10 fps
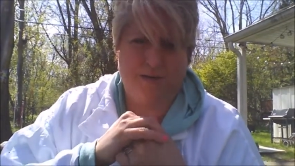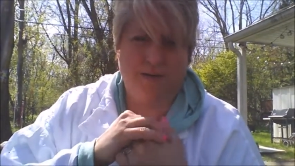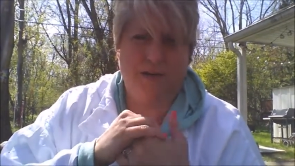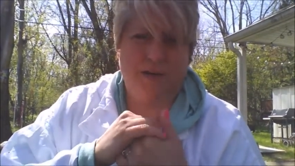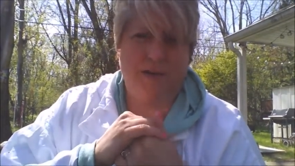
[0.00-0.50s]

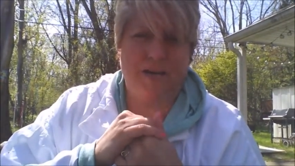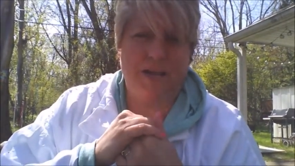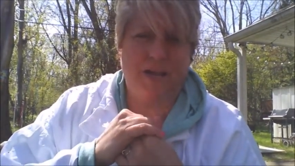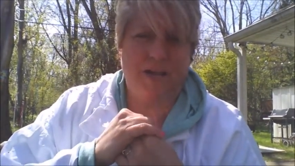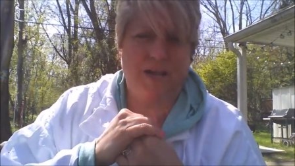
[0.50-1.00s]
in
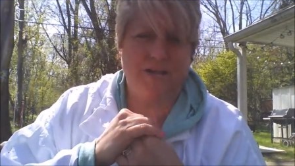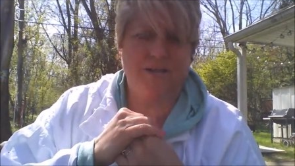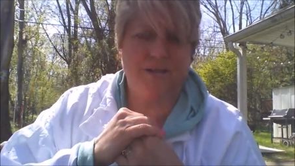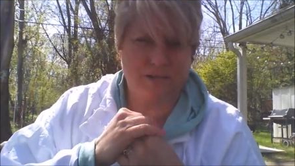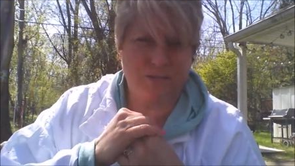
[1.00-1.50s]
a
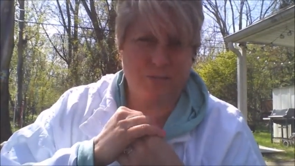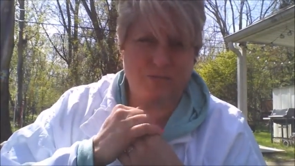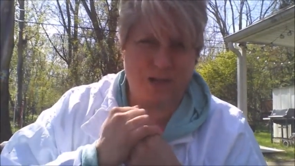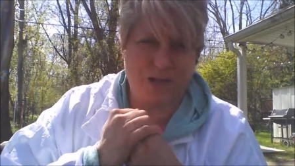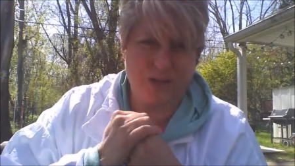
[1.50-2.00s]
system of
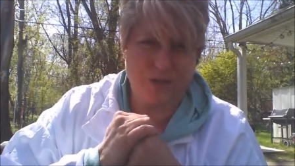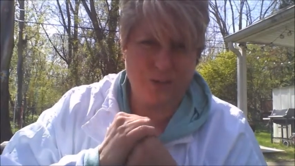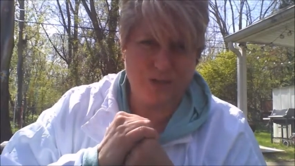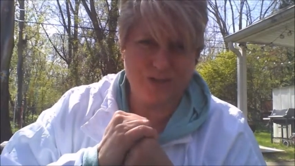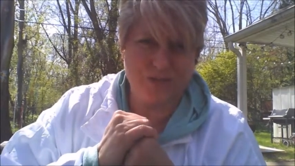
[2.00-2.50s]

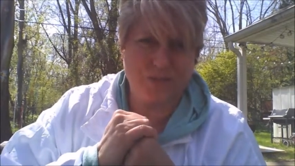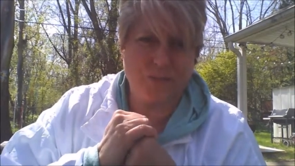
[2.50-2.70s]
molecules.